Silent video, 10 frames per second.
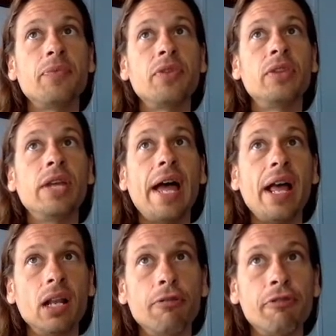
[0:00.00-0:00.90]
the
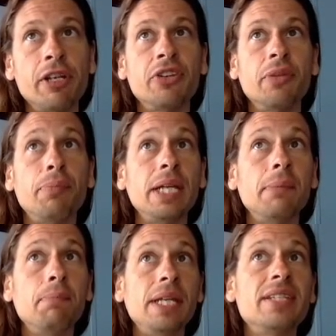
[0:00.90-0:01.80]
elephant or the big
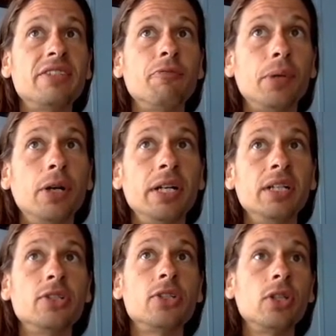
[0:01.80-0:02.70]
beasts of
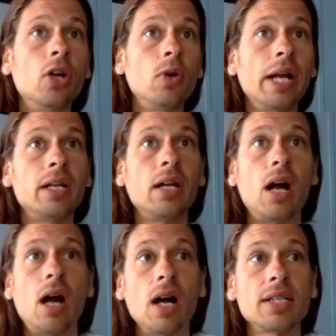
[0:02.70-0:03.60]
burden, slower, like an
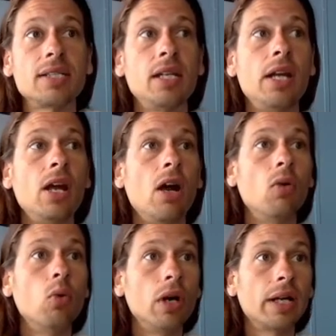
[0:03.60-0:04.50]
ox, a
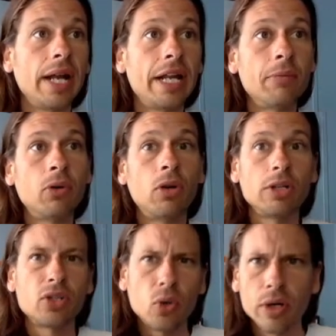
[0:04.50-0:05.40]
work animal, a
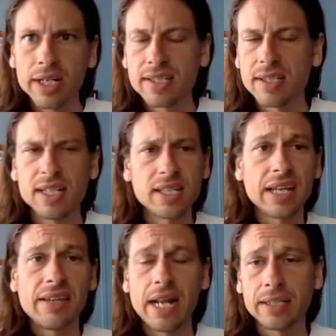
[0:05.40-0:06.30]
tortoise, things
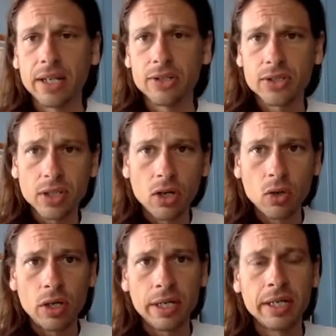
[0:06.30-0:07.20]
like that, that are
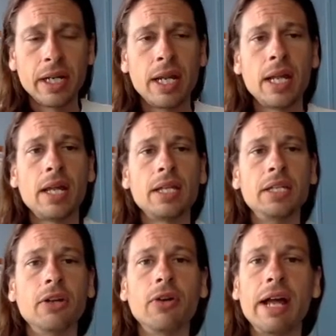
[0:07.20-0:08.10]
slower and, you
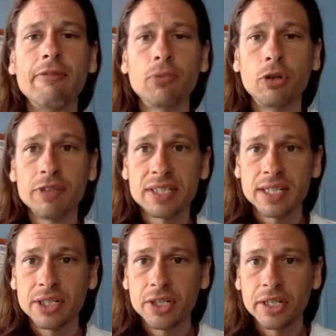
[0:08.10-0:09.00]
know, have more of a
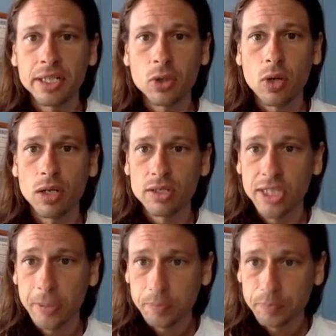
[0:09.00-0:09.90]
Saturnian quality.